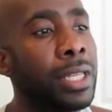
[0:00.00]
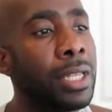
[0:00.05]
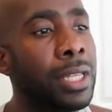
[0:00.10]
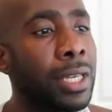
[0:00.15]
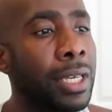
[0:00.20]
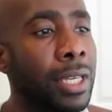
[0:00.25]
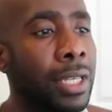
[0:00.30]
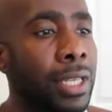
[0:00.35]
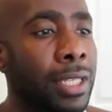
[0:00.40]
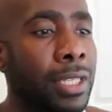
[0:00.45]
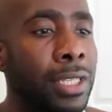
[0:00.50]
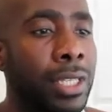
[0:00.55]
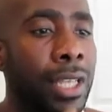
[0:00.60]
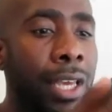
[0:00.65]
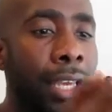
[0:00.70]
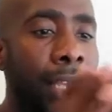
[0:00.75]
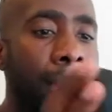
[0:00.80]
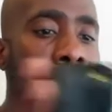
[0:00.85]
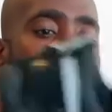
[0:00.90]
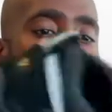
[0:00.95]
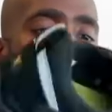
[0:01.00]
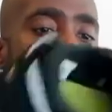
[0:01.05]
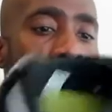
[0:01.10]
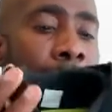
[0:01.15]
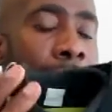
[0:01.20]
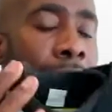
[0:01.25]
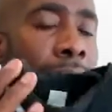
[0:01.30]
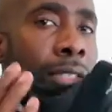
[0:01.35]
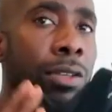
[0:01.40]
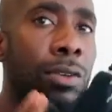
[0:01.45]
Look at this thing.
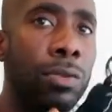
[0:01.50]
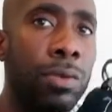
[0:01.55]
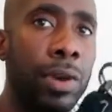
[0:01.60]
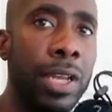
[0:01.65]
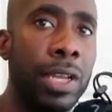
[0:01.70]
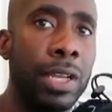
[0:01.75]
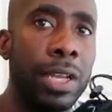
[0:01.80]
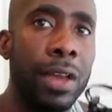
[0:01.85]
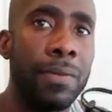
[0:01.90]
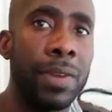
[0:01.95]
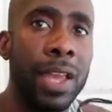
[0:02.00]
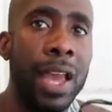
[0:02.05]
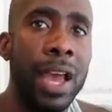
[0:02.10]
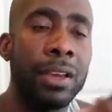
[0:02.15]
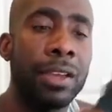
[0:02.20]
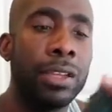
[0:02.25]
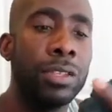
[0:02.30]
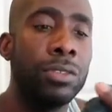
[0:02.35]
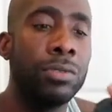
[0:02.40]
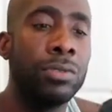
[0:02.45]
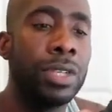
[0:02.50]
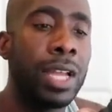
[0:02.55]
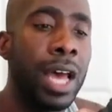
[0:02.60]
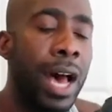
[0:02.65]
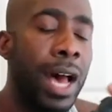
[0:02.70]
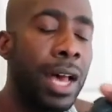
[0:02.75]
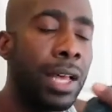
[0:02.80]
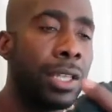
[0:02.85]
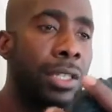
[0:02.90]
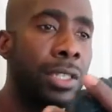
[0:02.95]
It's great. I mean, how can you
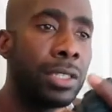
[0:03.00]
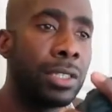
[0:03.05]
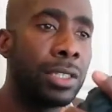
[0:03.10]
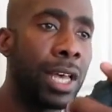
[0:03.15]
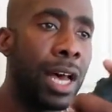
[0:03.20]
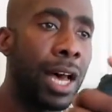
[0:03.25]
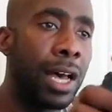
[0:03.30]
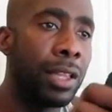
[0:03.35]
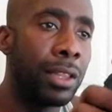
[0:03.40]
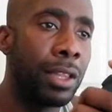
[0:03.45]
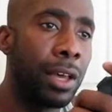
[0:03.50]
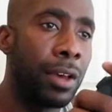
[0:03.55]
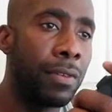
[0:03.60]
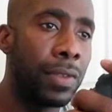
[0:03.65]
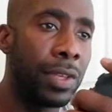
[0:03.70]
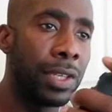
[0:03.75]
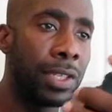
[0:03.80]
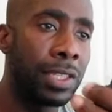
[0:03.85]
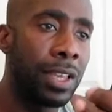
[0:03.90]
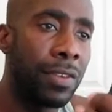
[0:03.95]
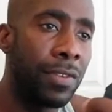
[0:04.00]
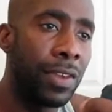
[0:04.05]
not love this?